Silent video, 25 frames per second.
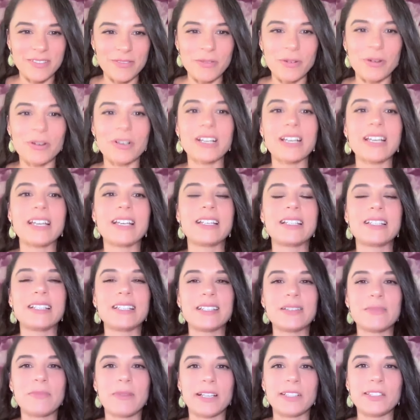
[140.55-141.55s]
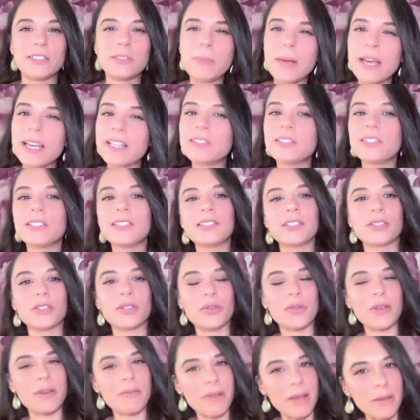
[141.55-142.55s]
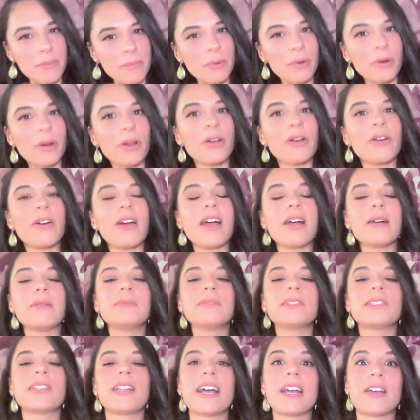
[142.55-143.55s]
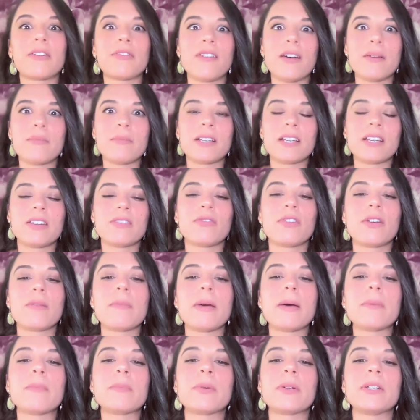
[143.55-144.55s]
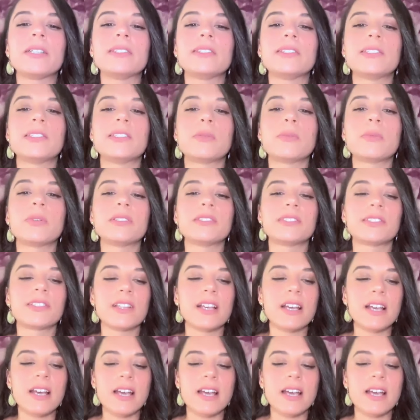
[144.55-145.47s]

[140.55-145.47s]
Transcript: walking into my spaces or doing my programs like Feminine Remembrance, it was